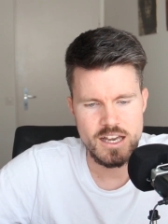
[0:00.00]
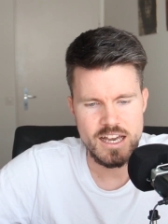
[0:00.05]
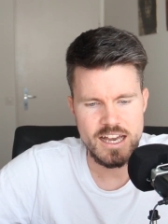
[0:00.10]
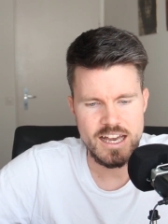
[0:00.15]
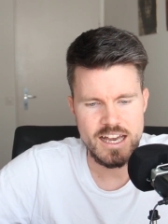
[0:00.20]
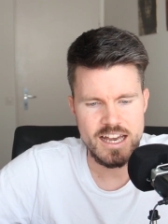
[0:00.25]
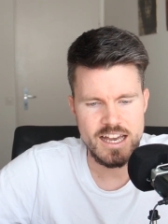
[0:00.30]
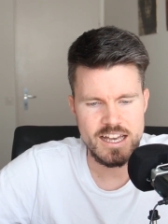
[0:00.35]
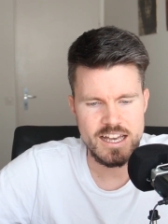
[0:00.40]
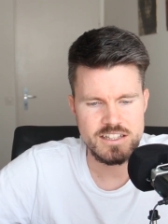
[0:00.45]

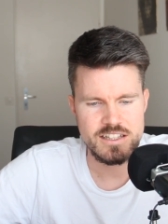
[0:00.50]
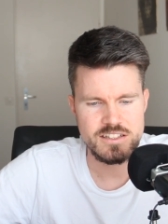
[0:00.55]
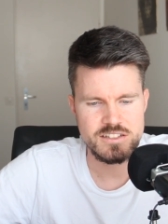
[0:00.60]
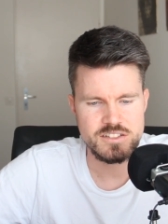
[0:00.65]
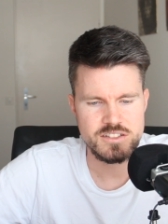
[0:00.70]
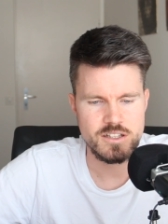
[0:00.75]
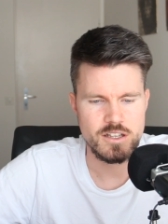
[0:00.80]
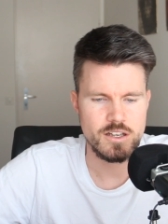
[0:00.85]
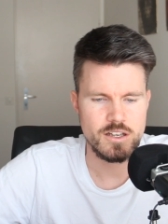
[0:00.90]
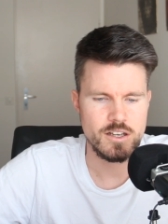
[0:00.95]

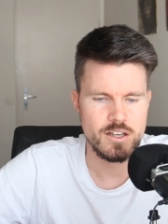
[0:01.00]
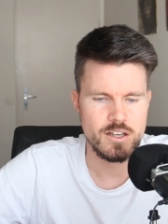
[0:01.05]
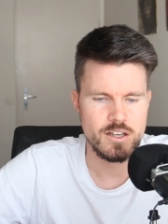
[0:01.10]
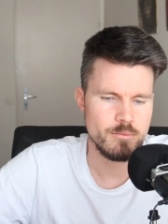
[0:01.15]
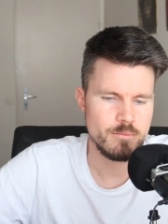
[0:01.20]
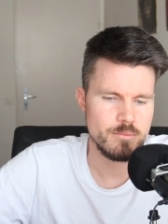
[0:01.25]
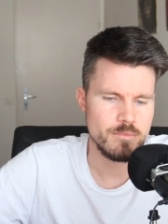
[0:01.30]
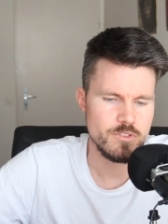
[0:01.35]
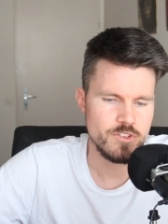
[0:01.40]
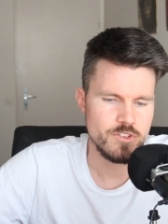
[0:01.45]
and
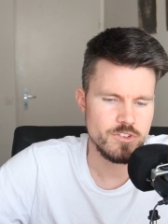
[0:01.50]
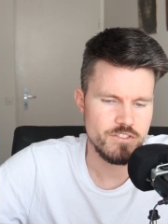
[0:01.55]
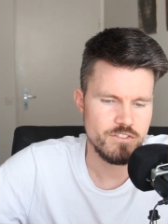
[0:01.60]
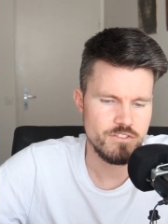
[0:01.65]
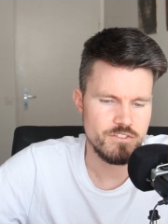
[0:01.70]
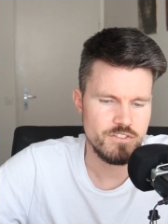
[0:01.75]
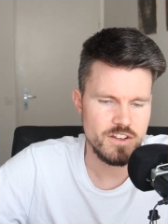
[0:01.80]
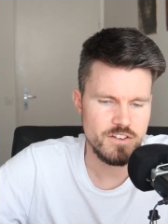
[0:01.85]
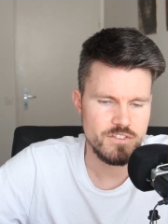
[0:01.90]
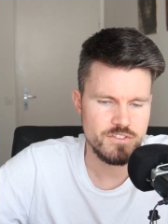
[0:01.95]
um, the
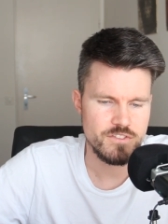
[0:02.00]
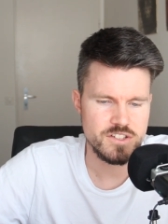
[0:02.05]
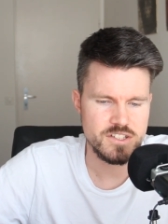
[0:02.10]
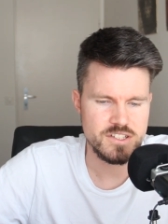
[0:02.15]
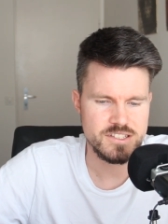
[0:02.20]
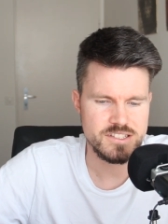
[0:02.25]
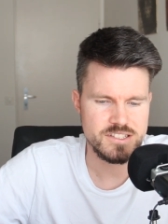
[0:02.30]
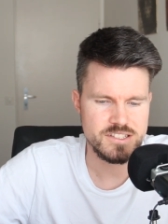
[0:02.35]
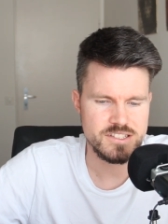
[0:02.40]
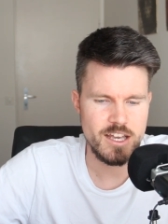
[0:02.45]
fifth
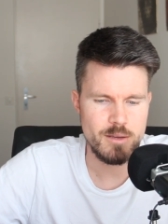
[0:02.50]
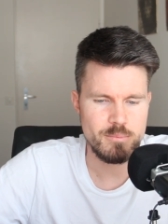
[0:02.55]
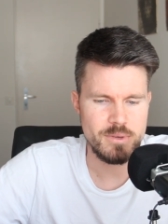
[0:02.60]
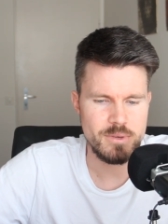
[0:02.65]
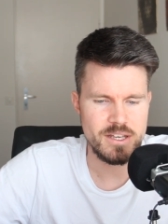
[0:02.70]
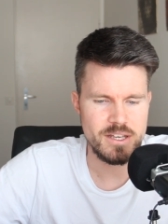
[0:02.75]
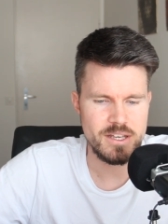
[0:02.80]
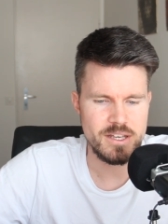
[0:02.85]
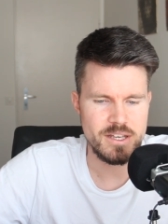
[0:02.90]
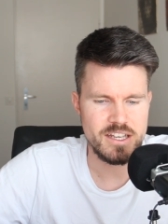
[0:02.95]
step
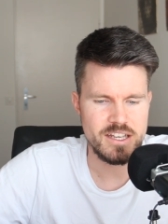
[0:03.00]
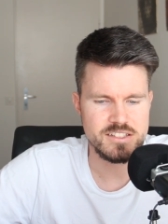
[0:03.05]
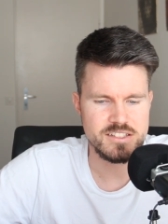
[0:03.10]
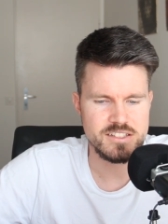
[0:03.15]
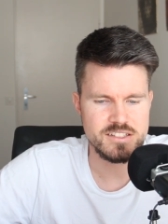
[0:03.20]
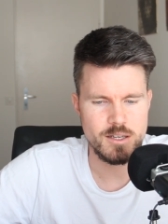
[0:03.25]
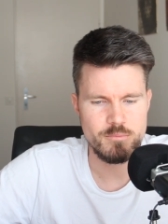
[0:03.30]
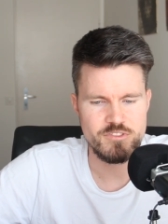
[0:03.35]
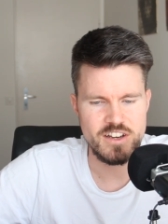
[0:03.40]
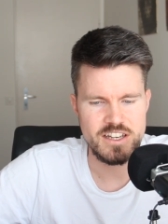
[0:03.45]
is
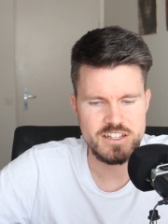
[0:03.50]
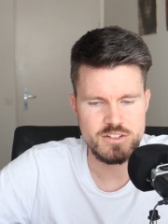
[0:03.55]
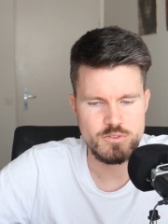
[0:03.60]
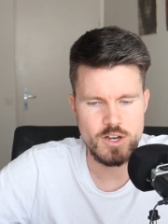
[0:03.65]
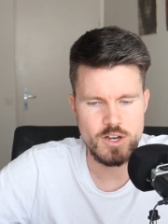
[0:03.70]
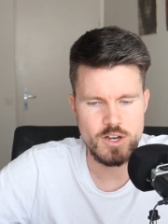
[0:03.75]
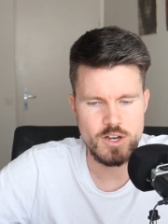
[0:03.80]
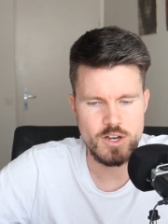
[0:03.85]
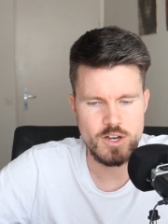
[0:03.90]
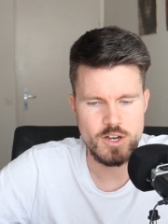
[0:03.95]
some final
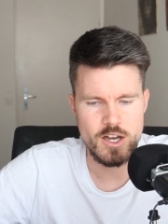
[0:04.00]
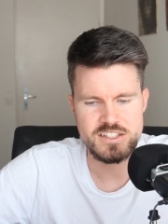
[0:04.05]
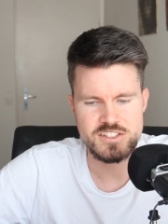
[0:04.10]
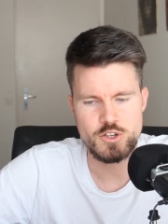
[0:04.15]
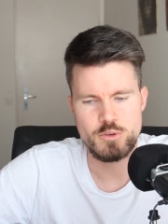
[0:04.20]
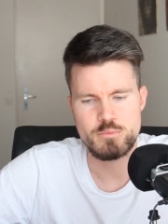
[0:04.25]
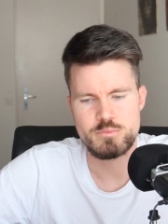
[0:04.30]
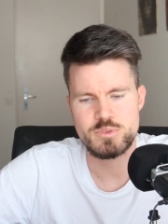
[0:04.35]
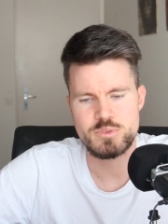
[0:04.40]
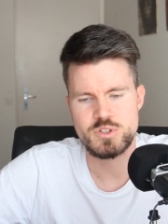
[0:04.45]
updates,
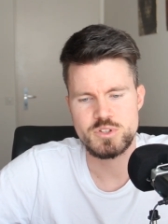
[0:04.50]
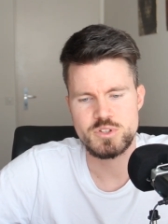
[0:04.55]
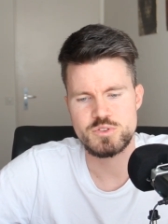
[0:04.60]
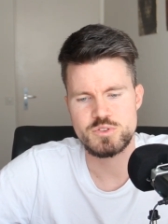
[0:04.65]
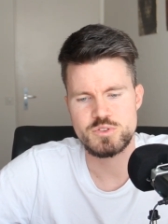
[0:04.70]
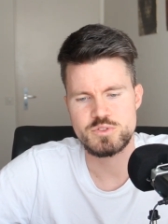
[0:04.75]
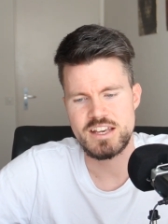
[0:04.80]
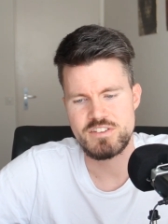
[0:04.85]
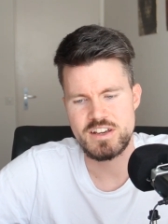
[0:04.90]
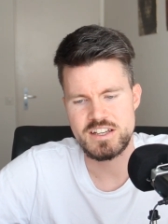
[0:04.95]

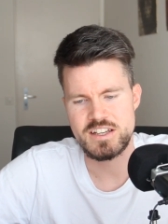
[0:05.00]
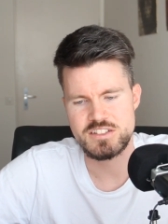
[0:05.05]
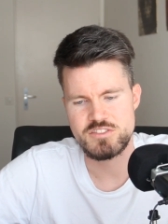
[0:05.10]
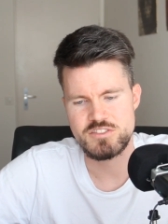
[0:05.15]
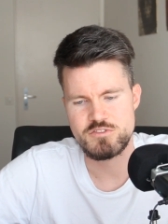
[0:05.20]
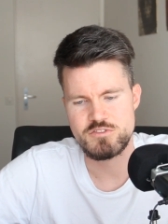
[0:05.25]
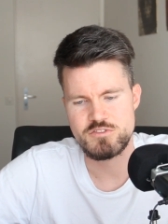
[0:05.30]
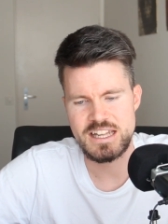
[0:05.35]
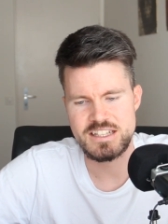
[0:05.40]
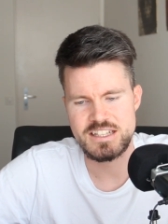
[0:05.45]
computing
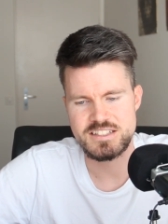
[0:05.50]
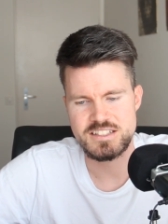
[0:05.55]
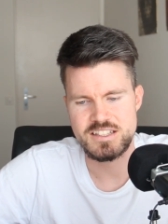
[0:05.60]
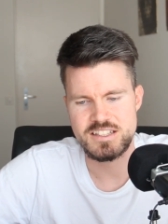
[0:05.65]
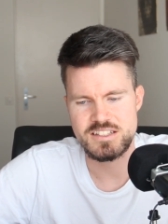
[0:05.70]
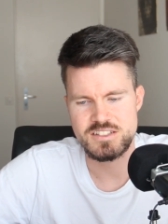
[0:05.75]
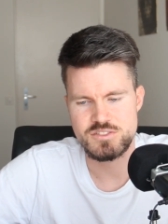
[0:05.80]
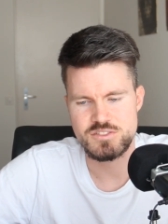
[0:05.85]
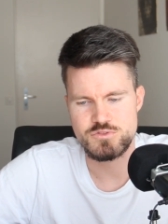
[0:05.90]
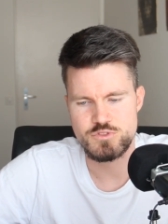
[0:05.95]
effective
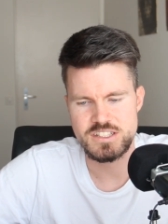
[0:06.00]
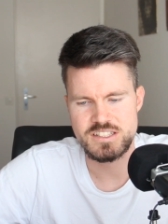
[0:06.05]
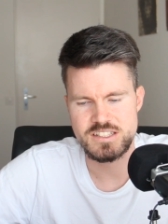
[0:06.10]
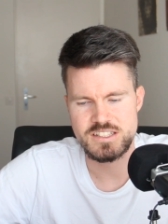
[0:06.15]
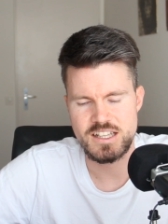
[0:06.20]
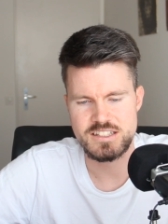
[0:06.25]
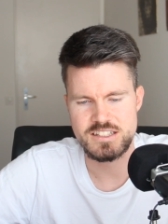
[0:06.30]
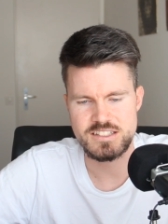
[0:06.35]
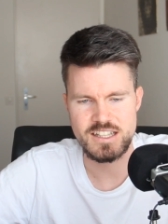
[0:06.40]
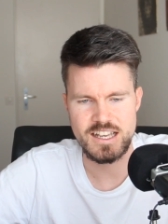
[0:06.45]
balances,
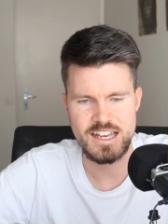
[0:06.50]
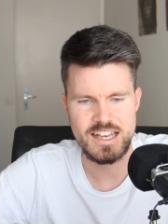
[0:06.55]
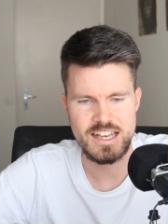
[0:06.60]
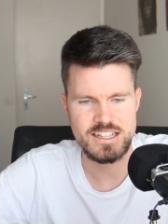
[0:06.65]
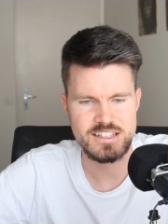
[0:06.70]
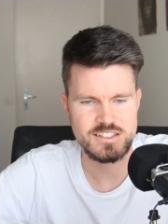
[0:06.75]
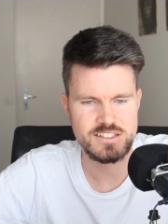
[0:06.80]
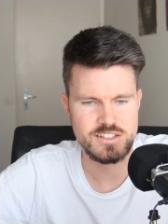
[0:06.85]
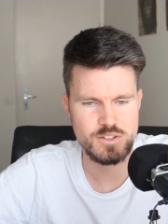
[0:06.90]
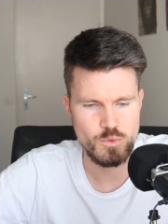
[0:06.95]
resets,
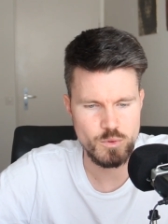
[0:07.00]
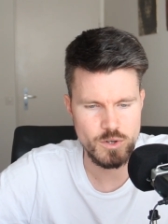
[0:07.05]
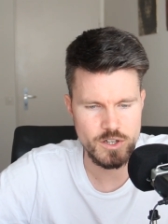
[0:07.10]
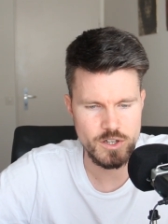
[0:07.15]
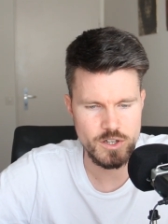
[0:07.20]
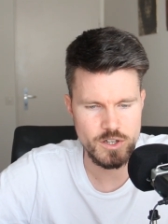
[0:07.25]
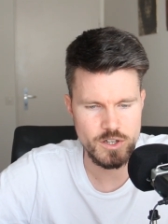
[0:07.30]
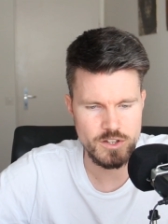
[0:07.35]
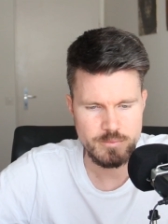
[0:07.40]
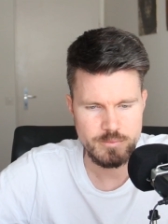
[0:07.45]
and so
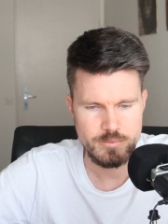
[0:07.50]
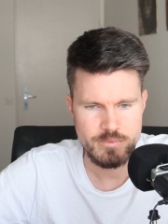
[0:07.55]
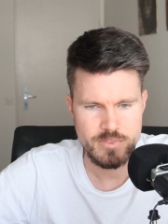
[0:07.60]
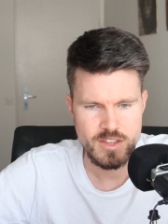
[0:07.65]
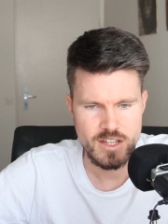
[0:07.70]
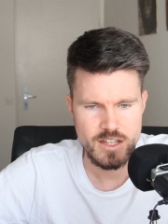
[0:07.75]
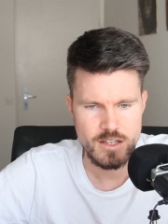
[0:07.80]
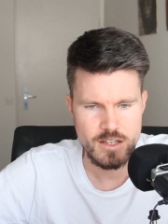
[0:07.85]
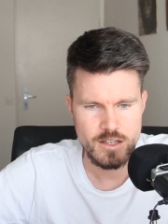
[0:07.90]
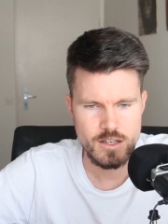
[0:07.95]
on.
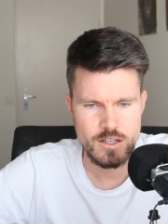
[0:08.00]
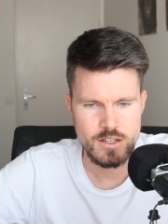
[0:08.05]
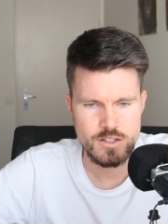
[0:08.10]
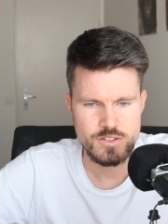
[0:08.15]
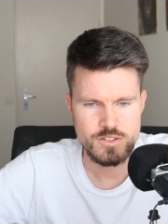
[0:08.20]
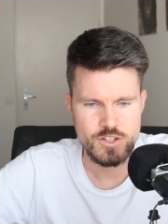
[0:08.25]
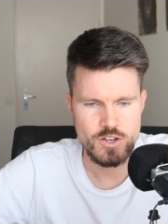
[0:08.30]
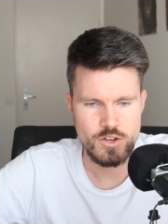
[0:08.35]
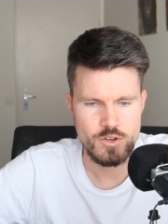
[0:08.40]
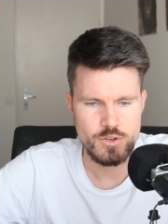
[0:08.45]

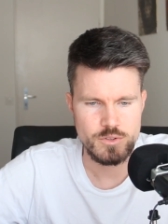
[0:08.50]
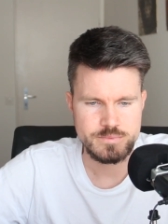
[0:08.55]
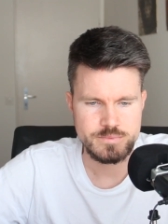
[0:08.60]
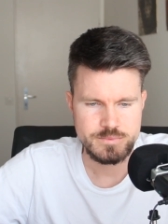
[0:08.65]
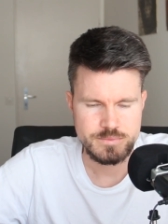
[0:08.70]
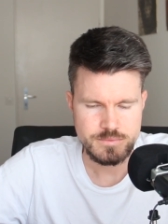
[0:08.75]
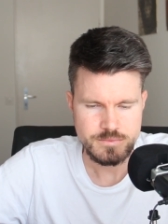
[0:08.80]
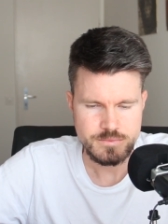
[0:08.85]
So